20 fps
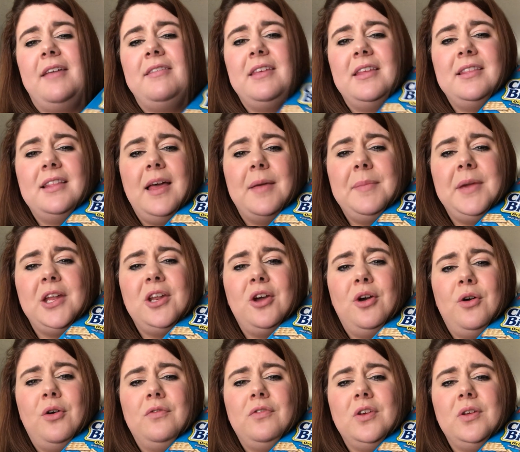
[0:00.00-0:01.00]
And then let me
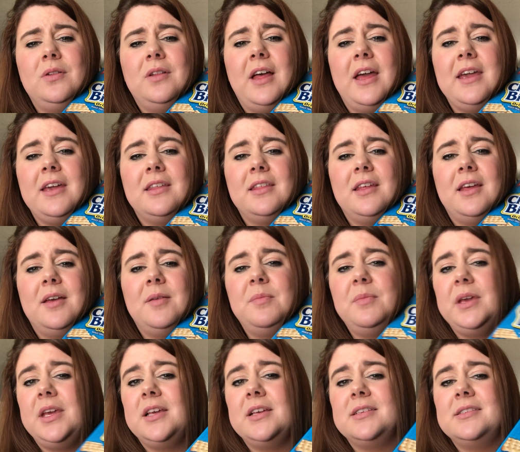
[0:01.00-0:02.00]
know if you like
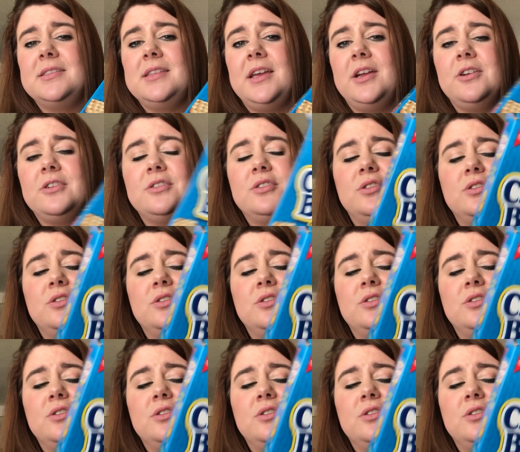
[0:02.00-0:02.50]
them because they are